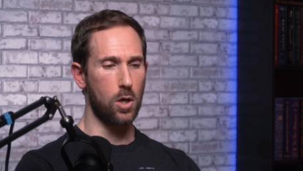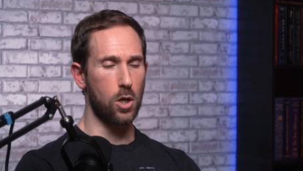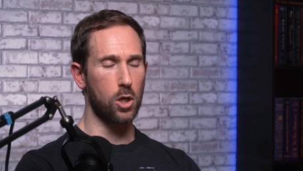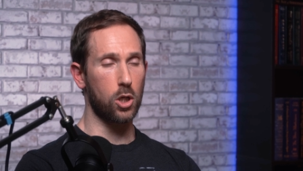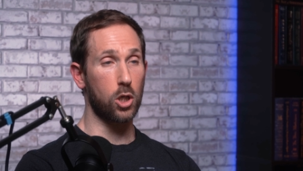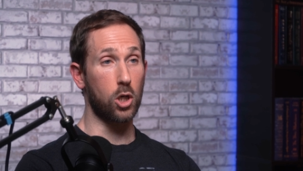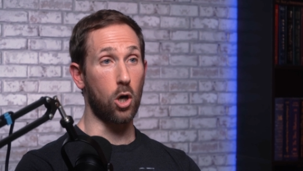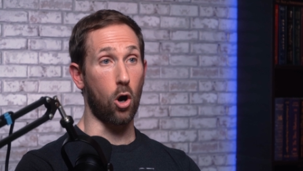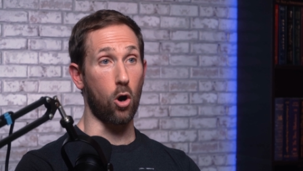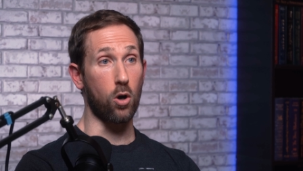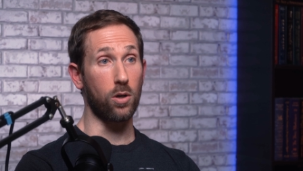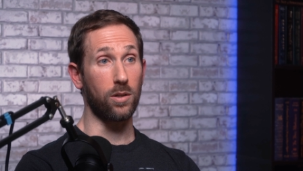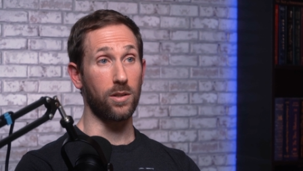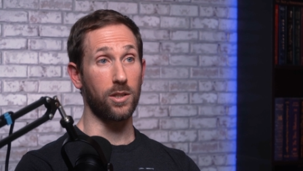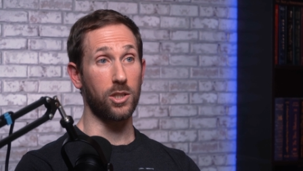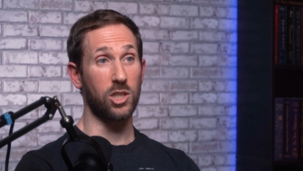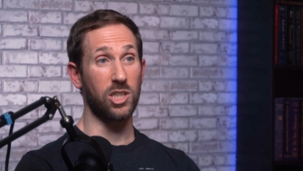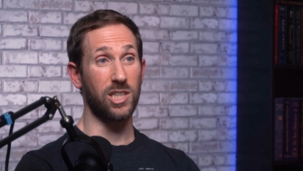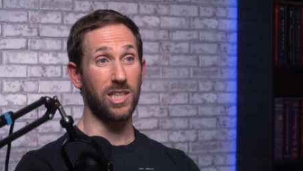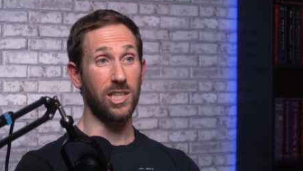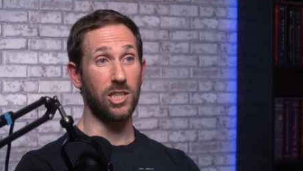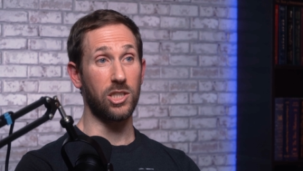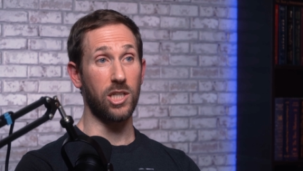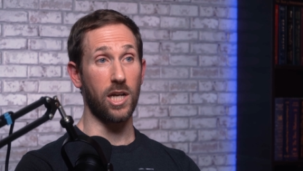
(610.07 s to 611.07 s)
cartilage
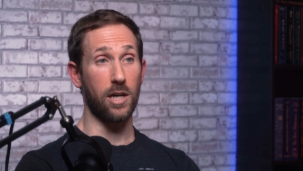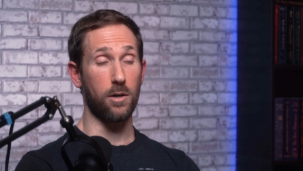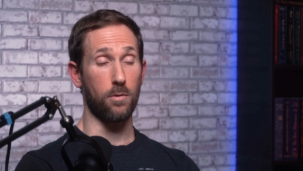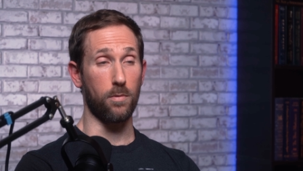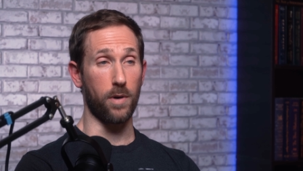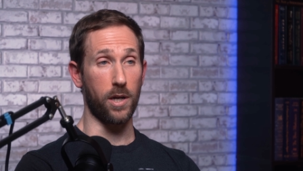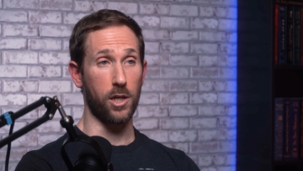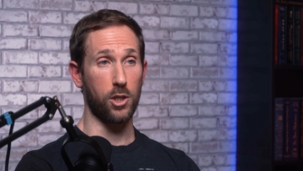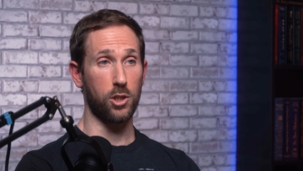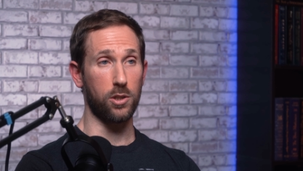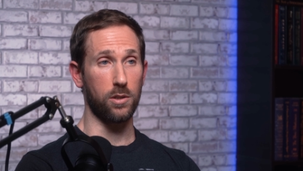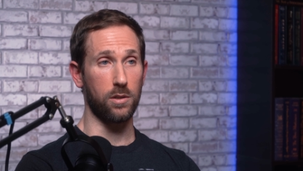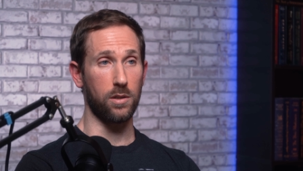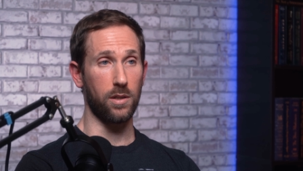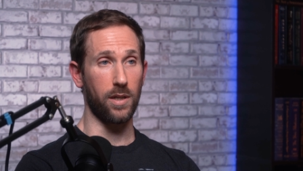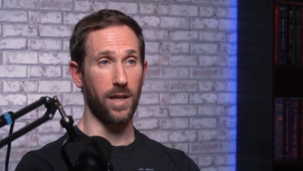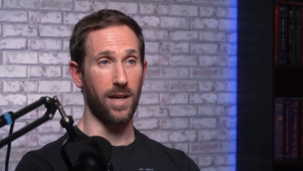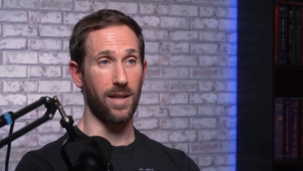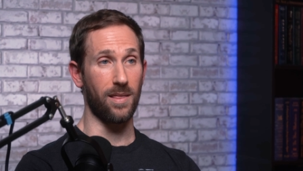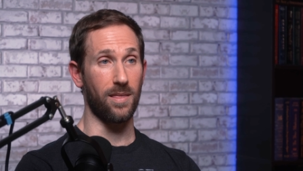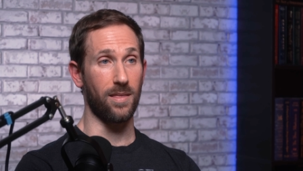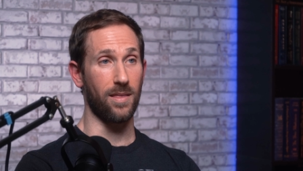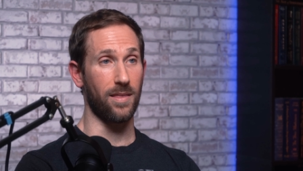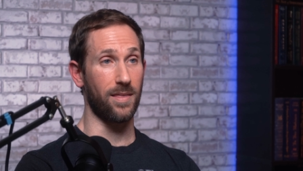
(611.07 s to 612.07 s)
degeneration
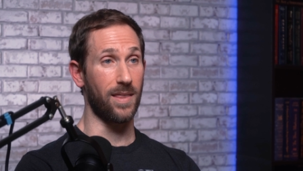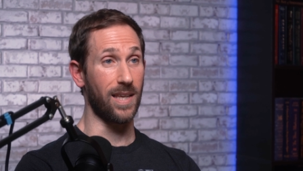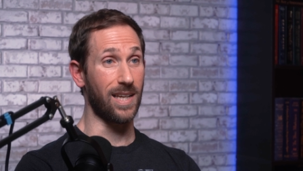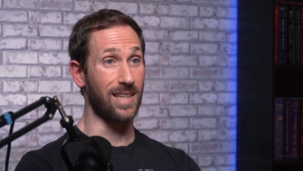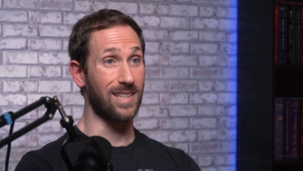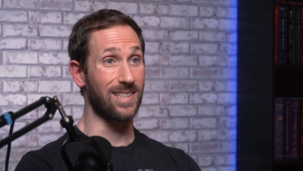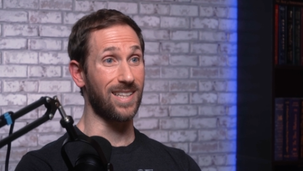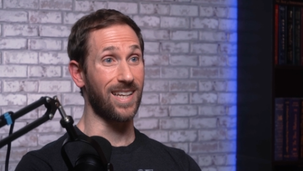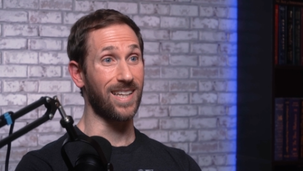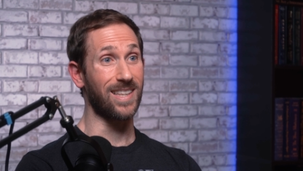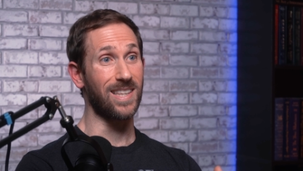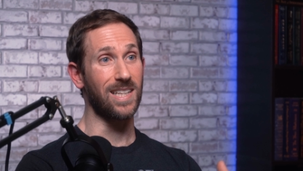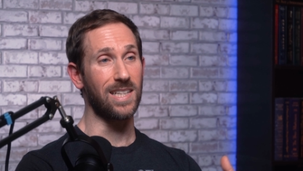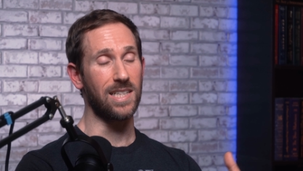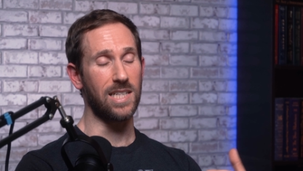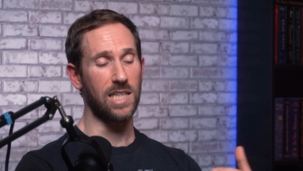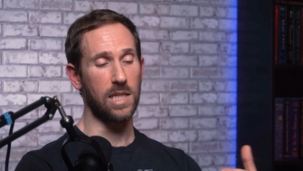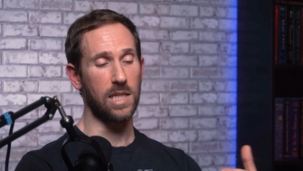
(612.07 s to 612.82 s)
and things like the deep